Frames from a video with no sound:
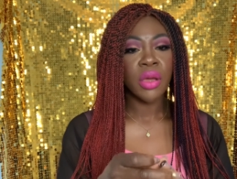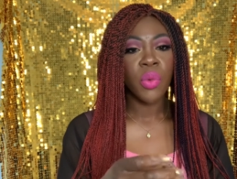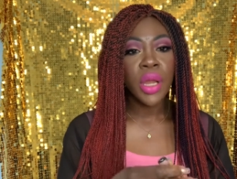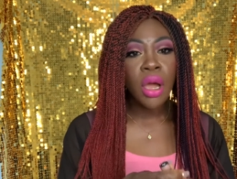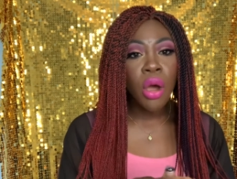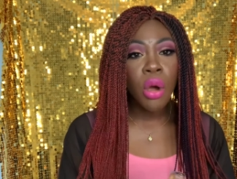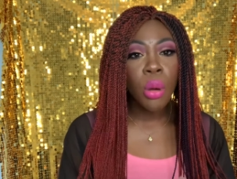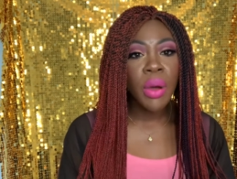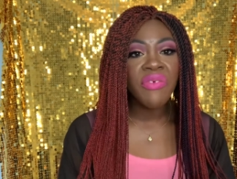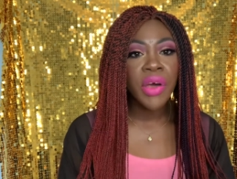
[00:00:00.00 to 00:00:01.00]
When I got
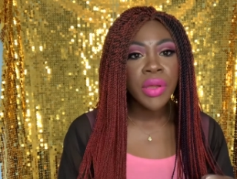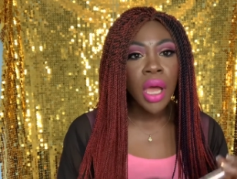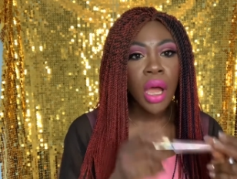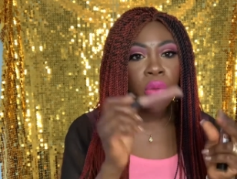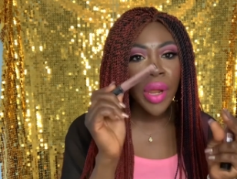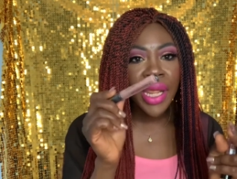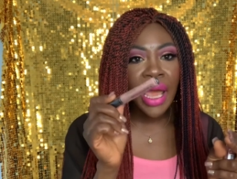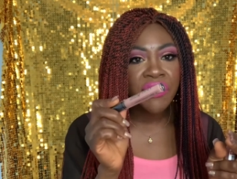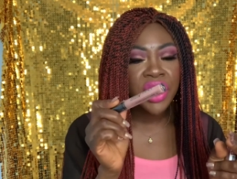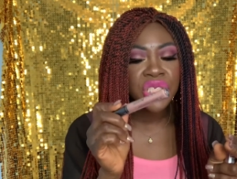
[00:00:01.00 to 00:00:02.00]
home, I found out I already
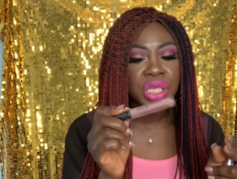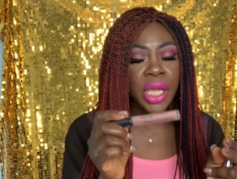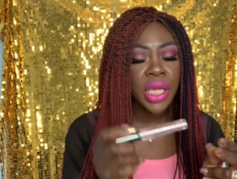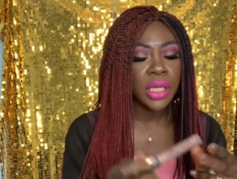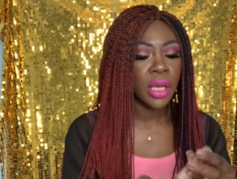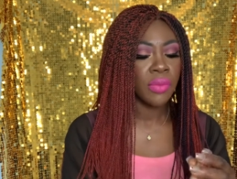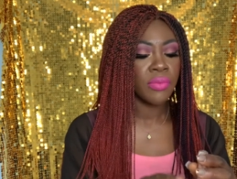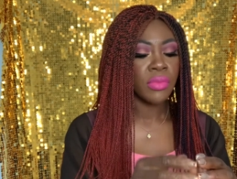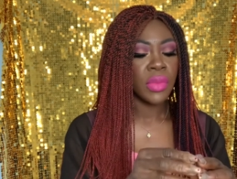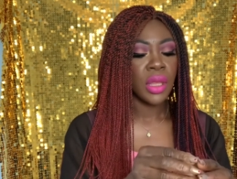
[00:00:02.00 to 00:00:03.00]
had this shade,
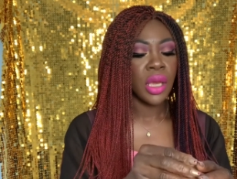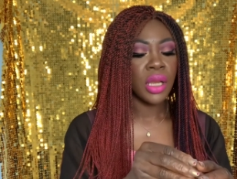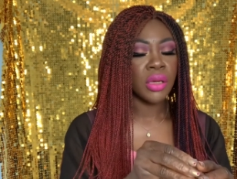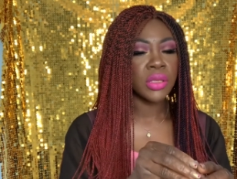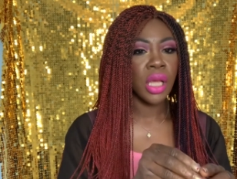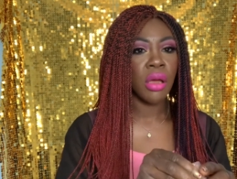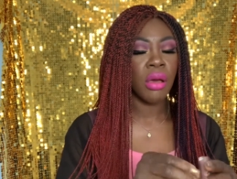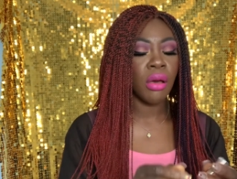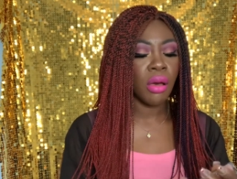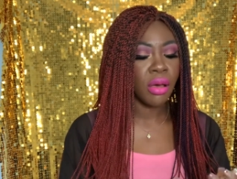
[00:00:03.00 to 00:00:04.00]
and I was like,
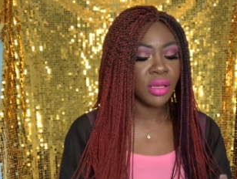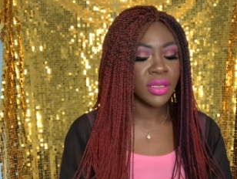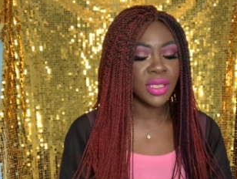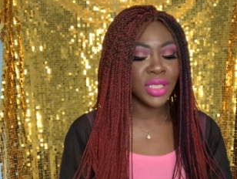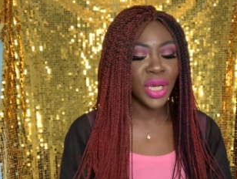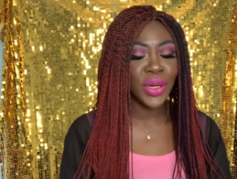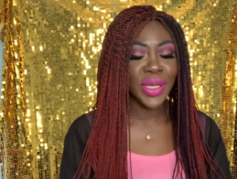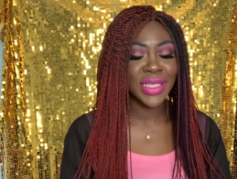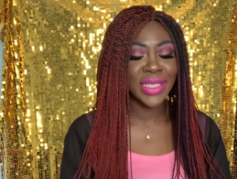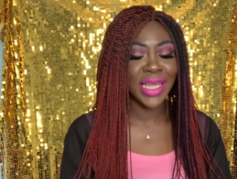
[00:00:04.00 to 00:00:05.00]
oh,
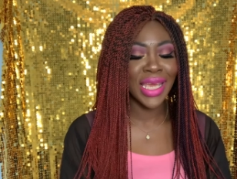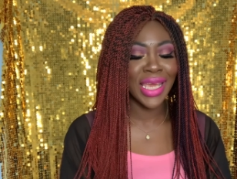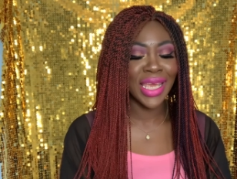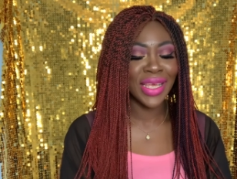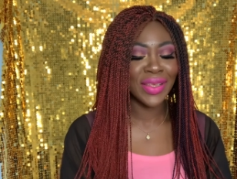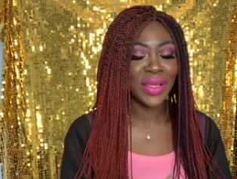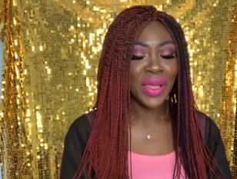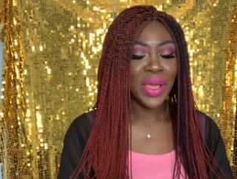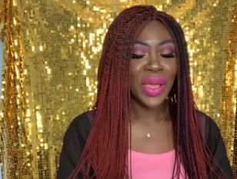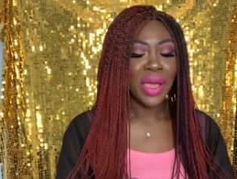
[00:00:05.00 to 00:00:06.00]
seriously?
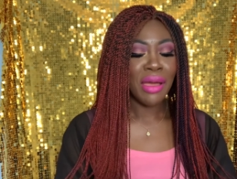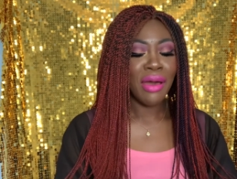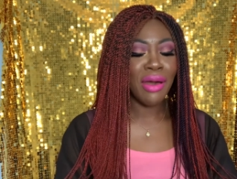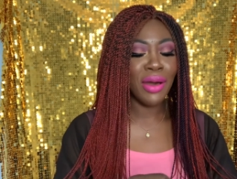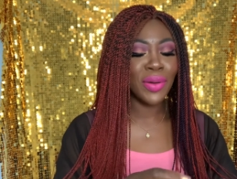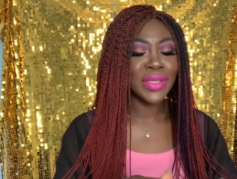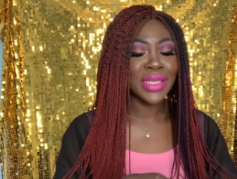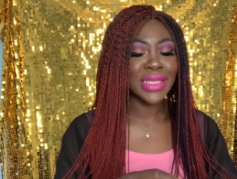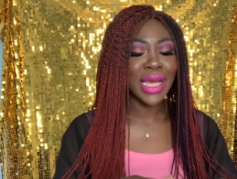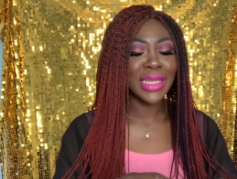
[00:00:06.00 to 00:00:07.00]
Oh, it's
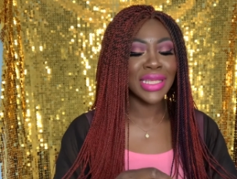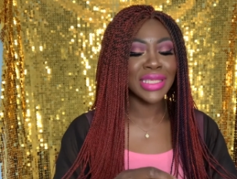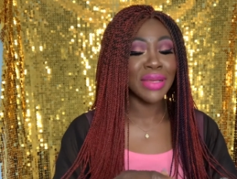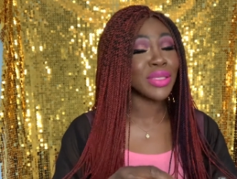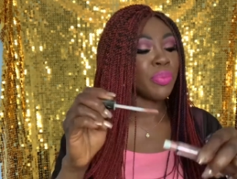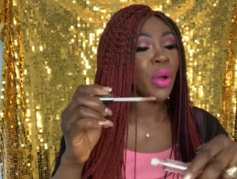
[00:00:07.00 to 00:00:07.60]
exactly the same.